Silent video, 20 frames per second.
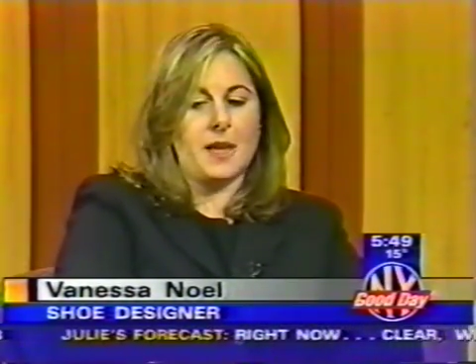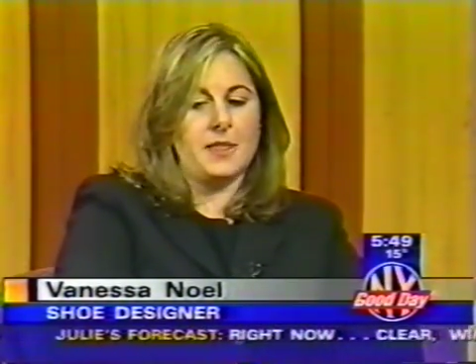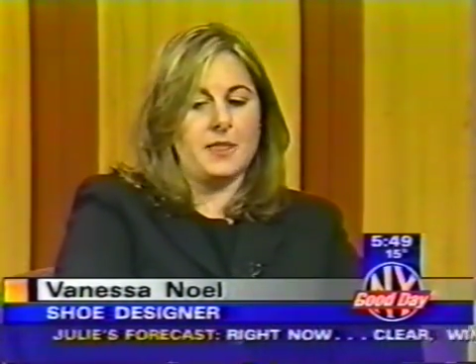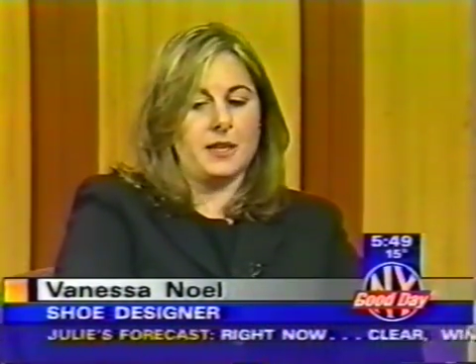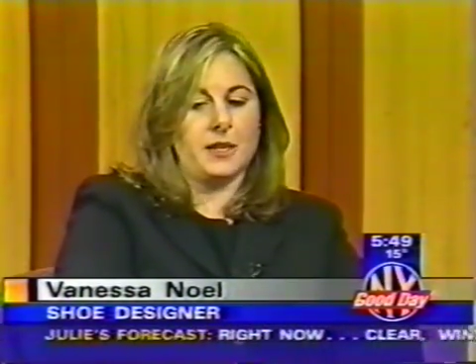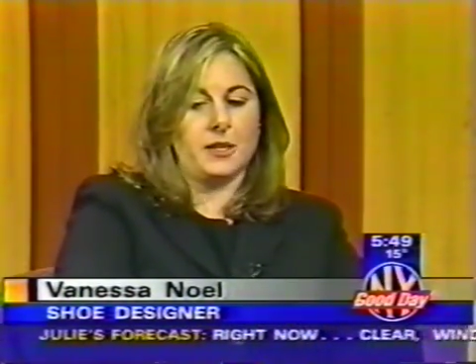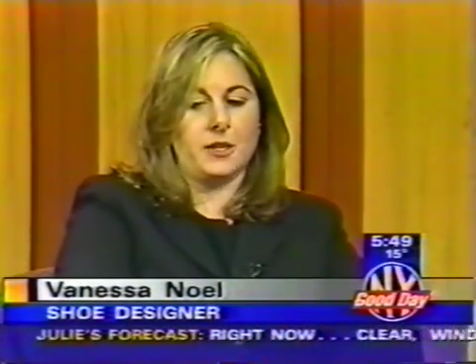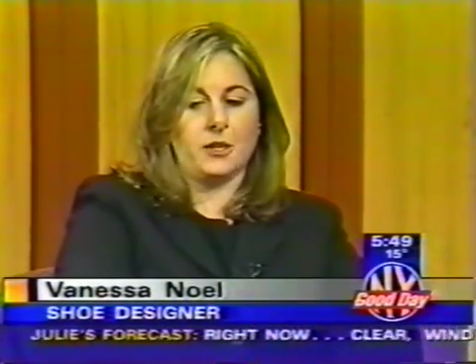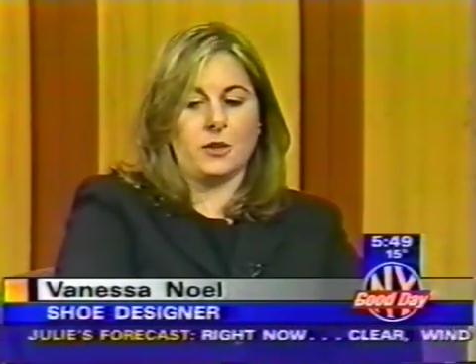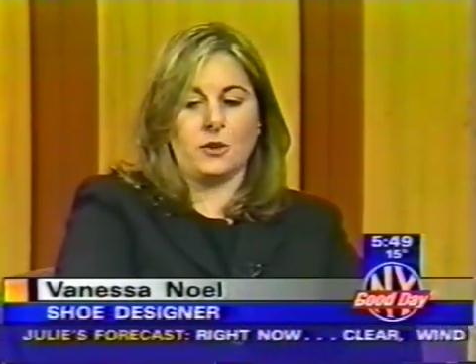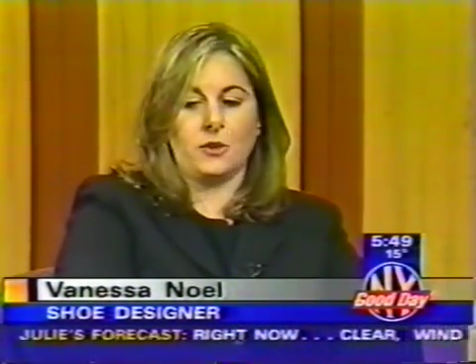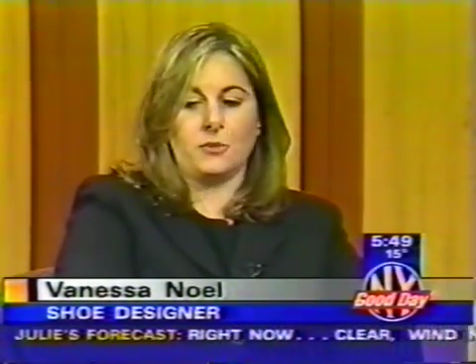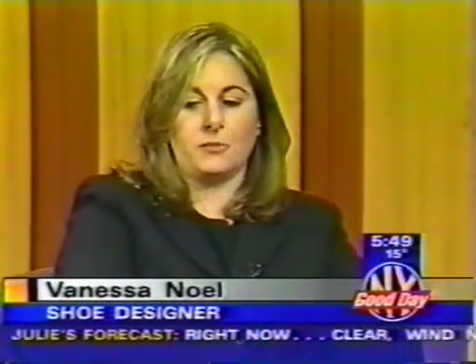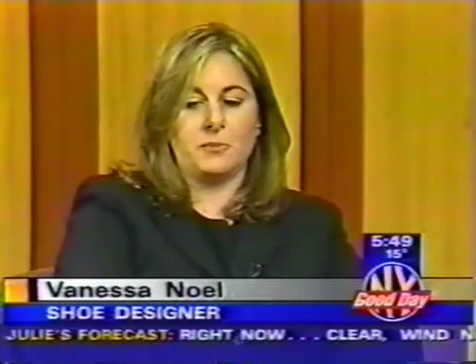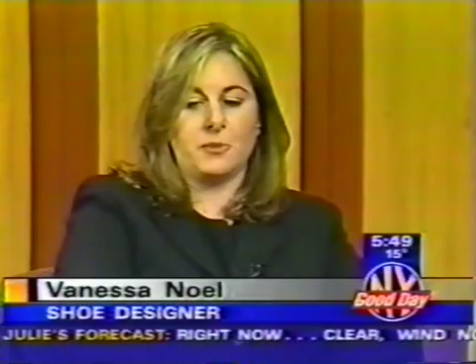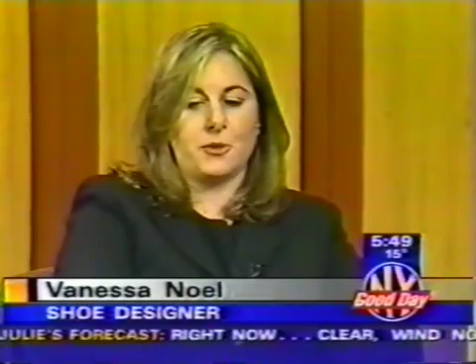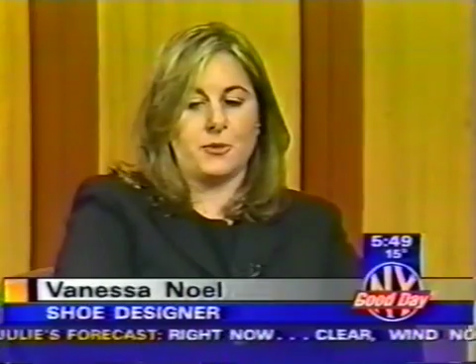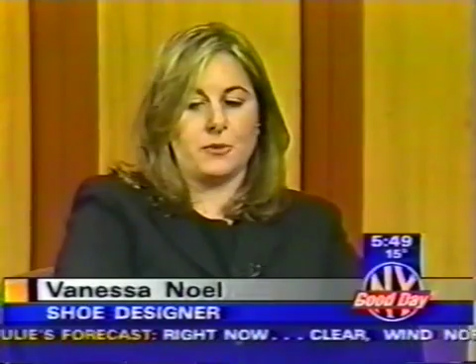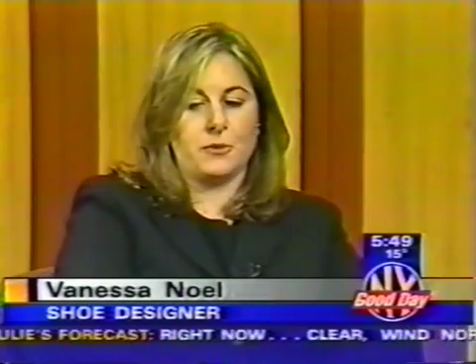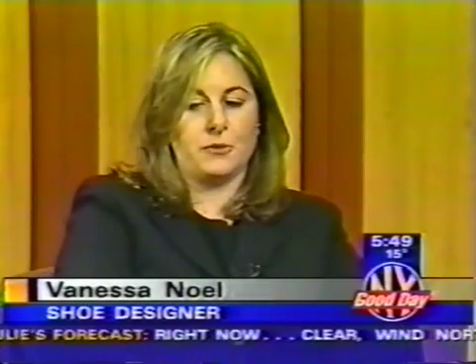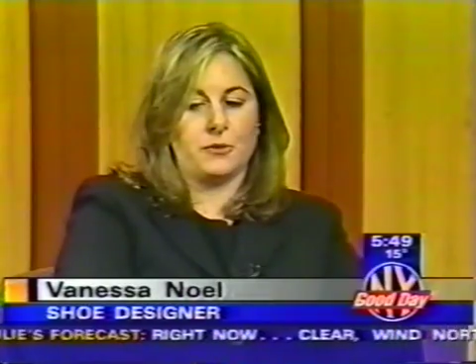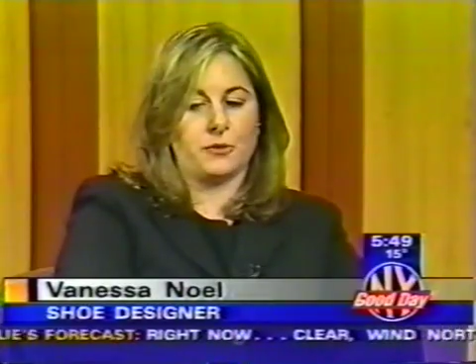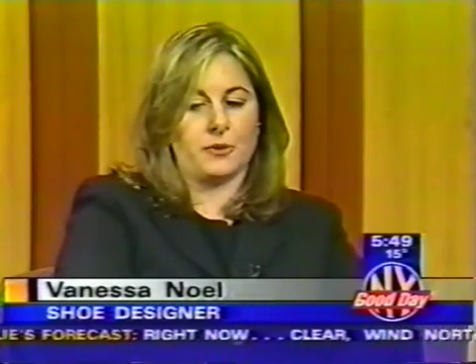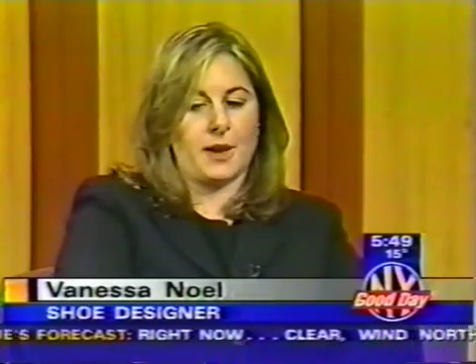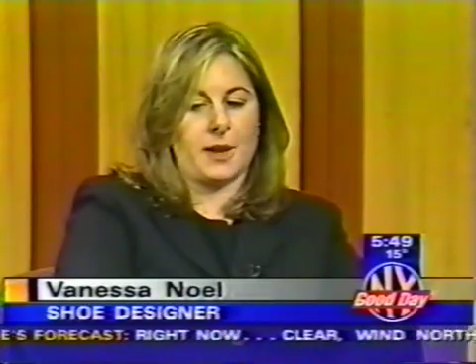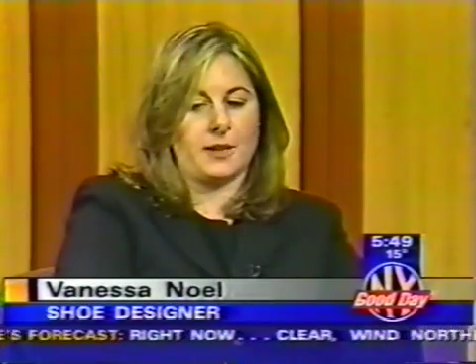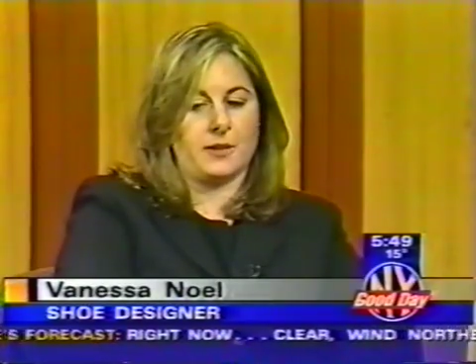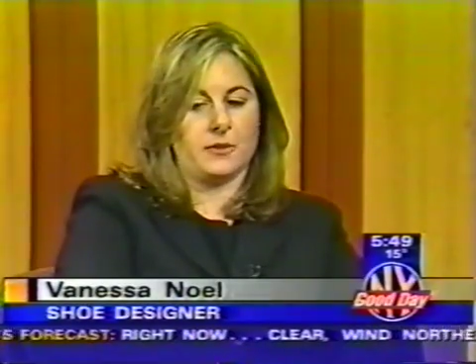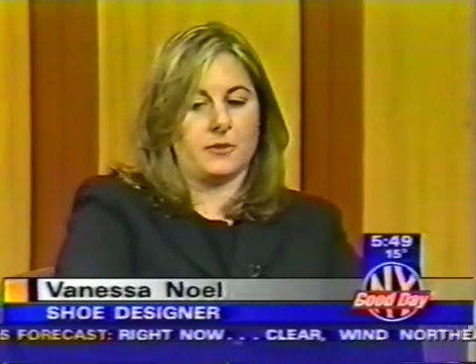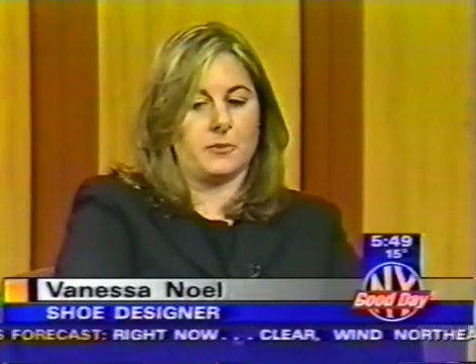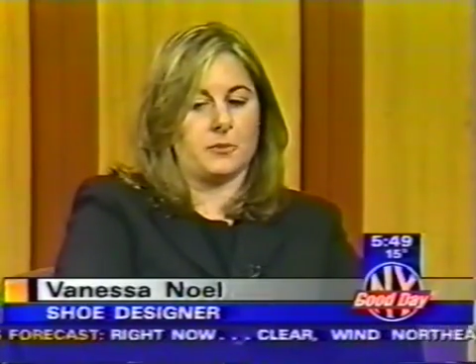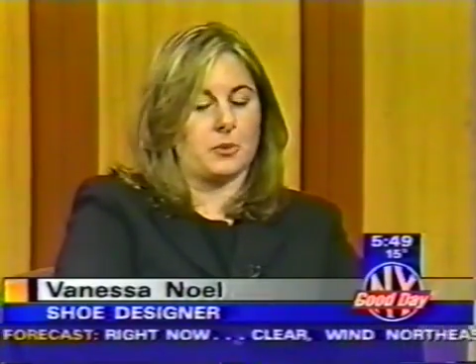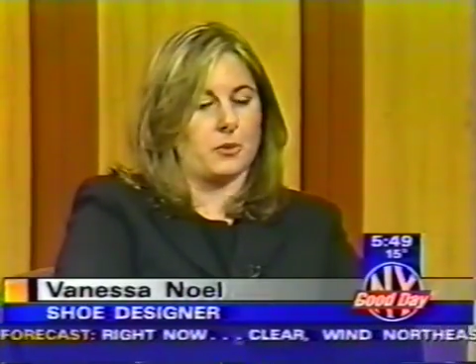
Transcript: I think, you know, through friends,